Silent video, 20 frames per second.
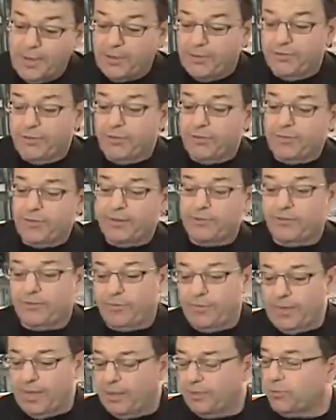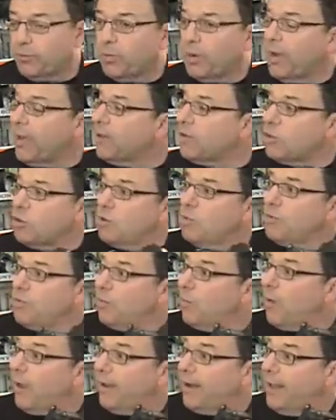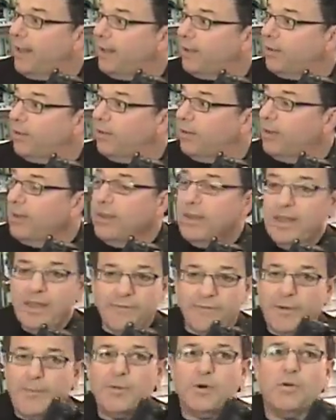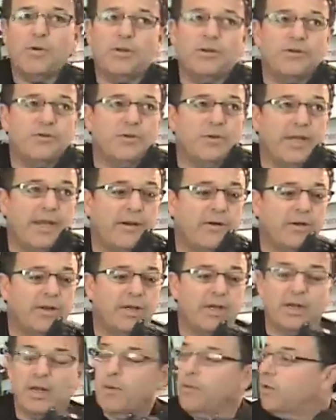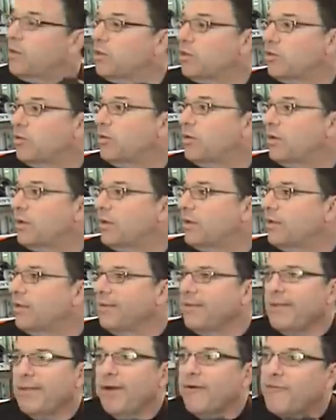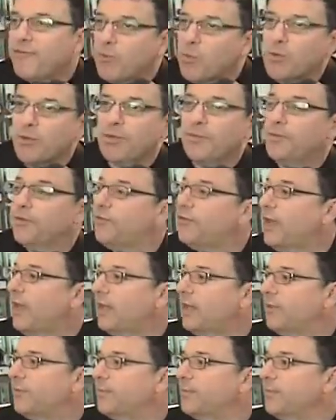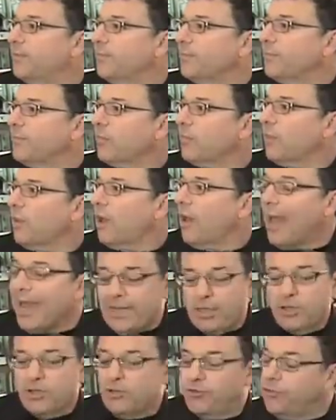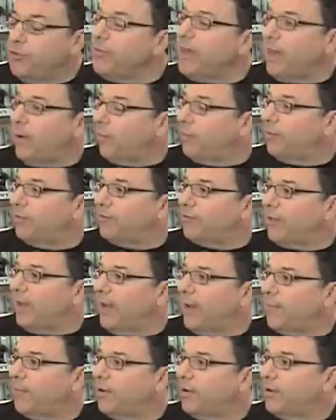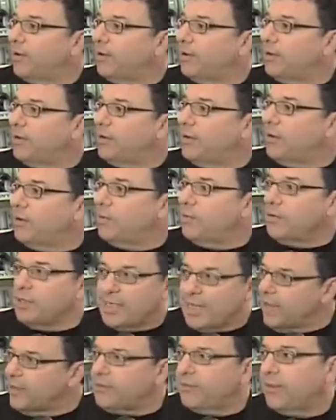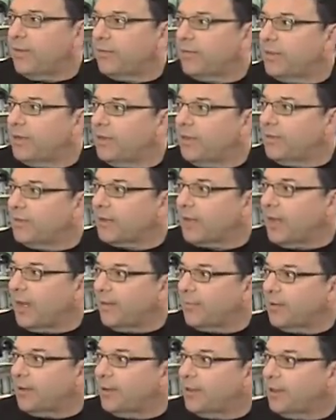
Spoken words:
makes no sense to me, because when I shoot with the wide angle, if I'm going into an area and I want to shoot in a fourth of a second, I can do that with this camera. You can't do that with any other camera.